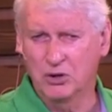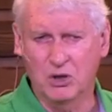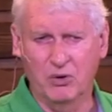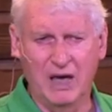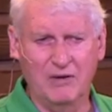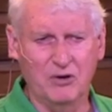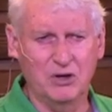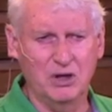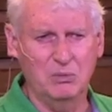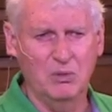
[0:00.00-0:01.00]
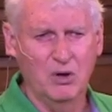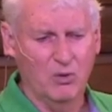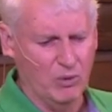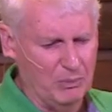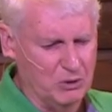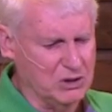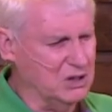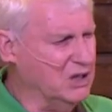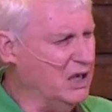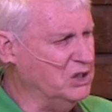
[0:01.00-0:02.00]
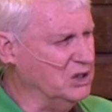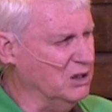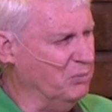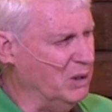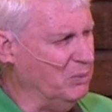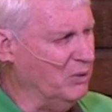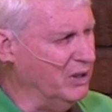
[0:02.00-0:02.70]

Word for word: So we have a good representation of people